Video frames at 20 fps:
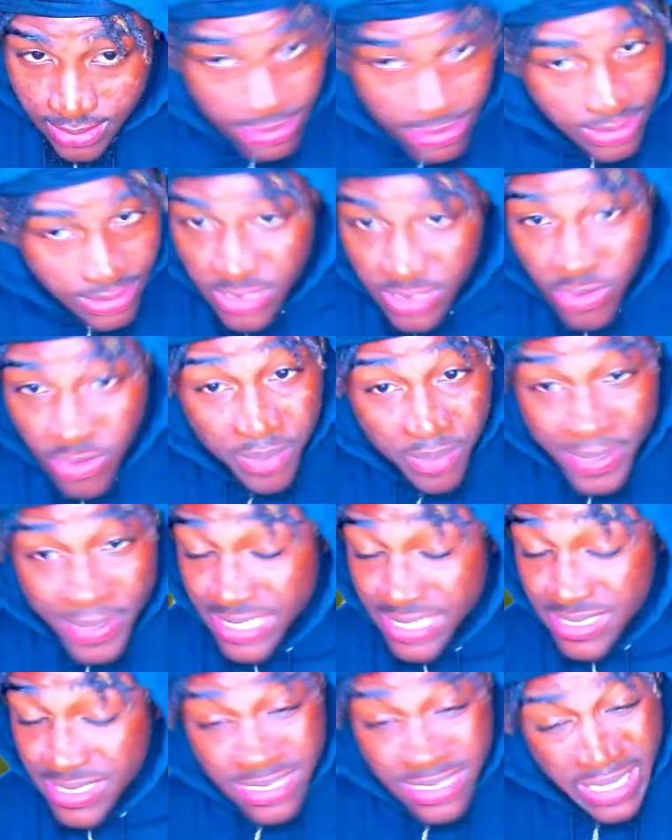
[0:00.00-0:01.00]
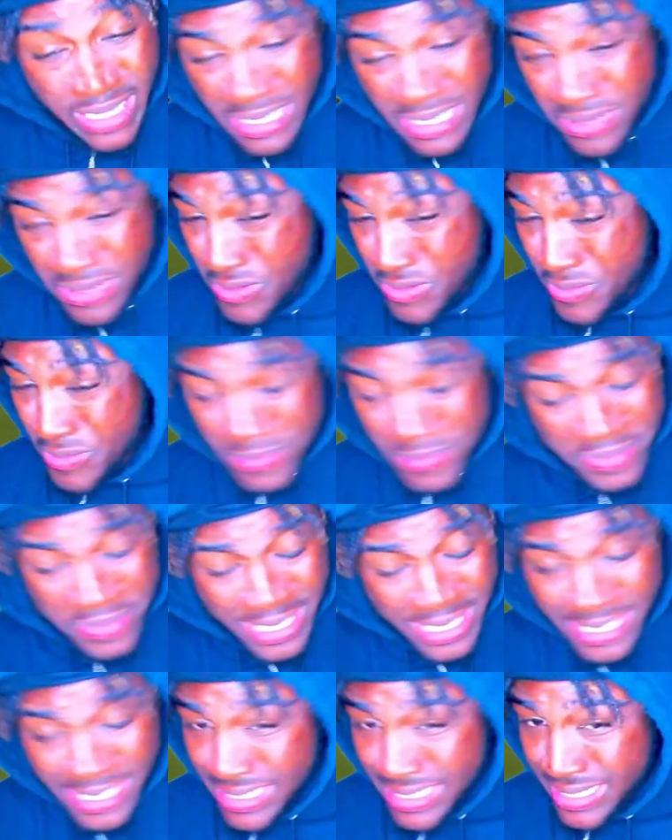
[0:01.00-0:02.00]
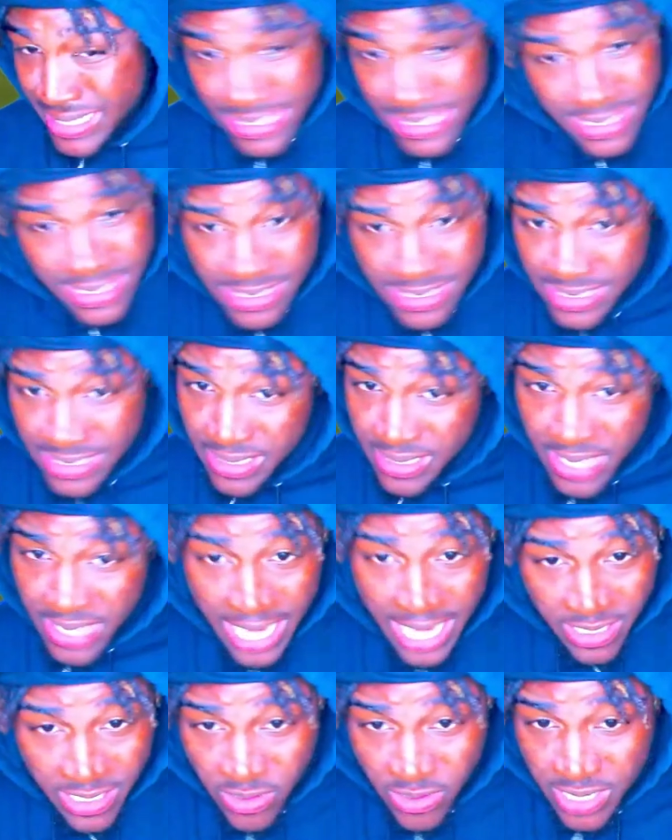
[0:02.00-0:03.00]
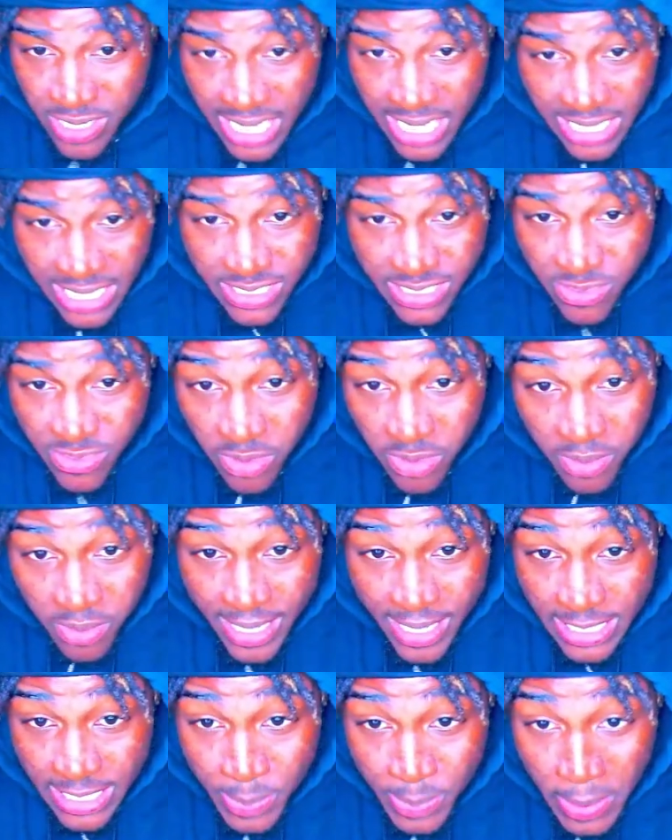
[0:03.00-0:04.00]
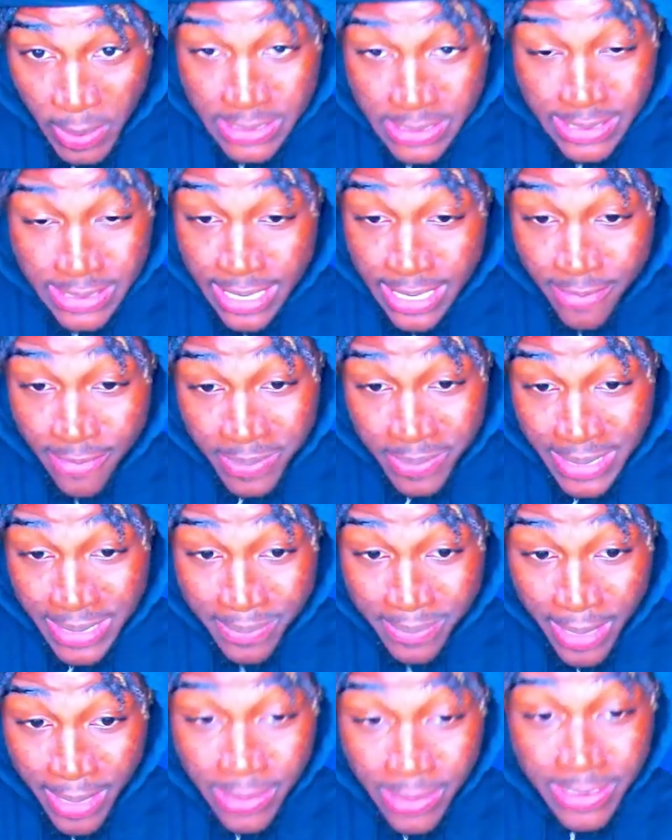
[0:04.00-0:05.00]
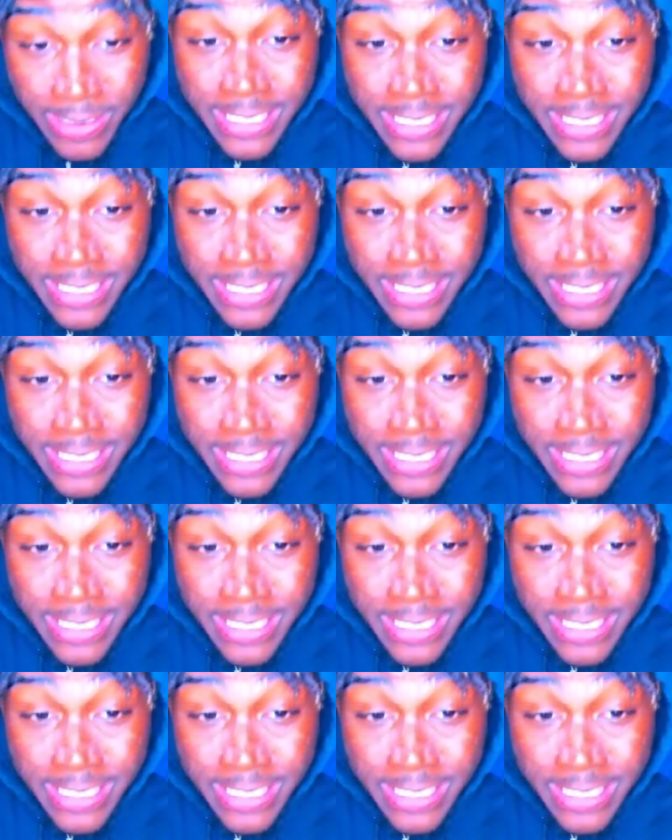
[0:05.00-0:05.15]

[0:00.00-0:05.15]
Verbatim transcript: This quarterback is terrible, man. Like, I know college quarterbacks personally that would play better than